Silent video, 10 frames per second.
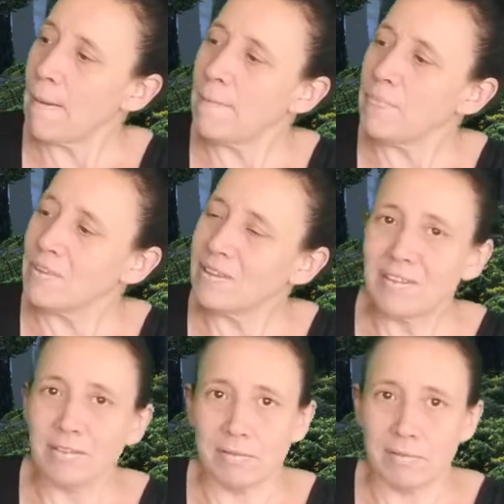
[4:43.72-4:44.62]
Thank you
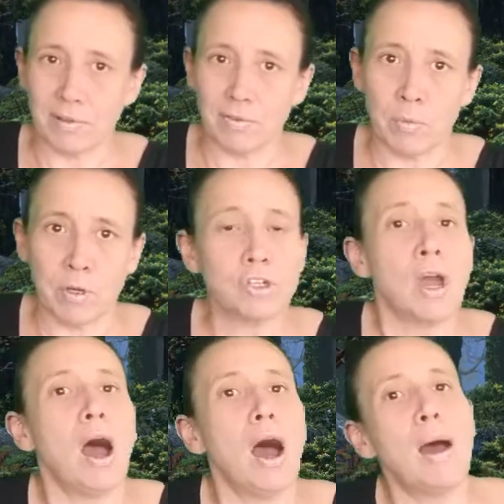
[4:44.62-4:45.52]
very much.
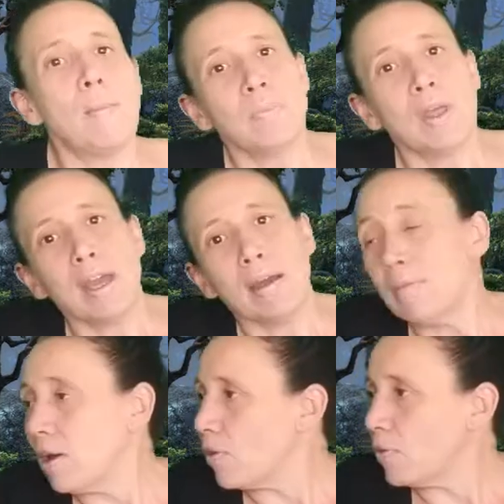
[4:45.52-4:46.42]

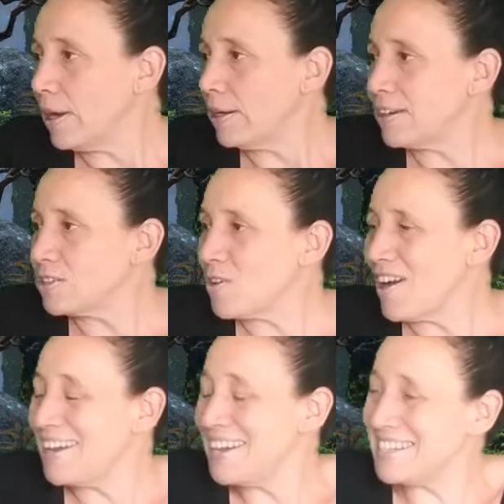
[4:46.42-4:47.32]
All right, extra
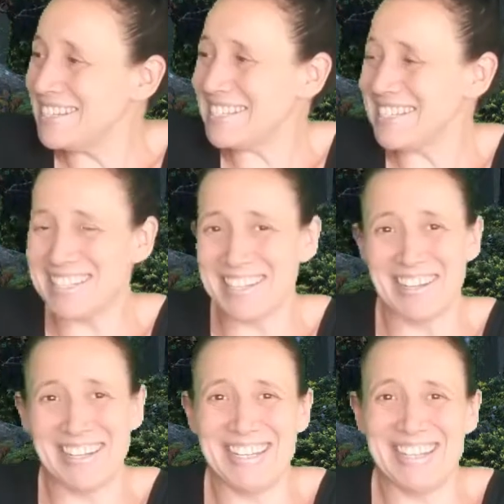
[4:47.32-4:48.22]
eyes. Is there
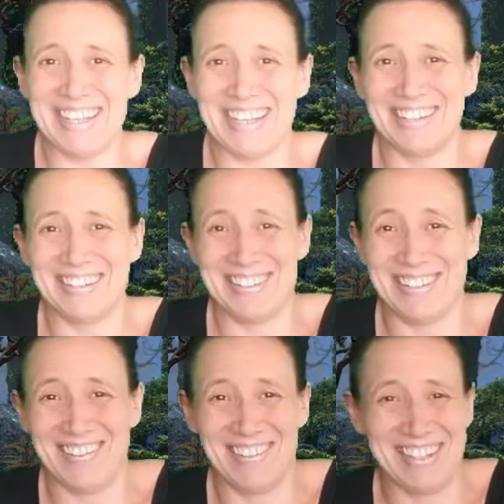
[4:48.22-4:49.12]
anything else
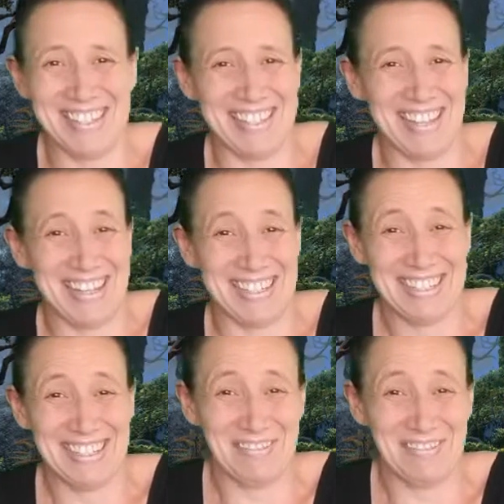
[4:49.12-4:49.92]
you want to say to the